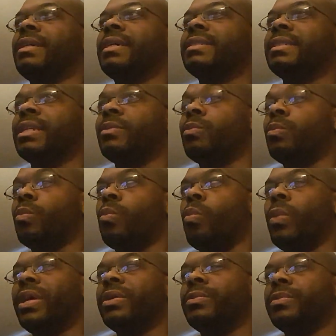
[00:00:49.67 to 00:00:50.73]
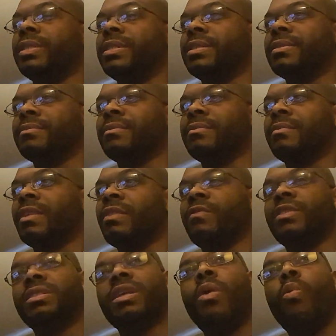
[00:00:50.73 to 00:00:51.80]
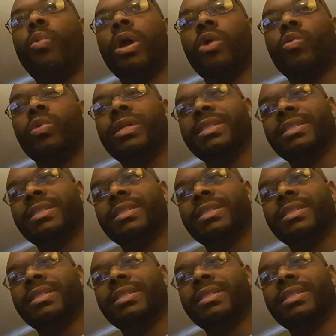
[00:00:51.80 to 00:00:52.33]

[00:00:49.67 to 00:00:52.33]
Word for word: can't say weird reason. For some weird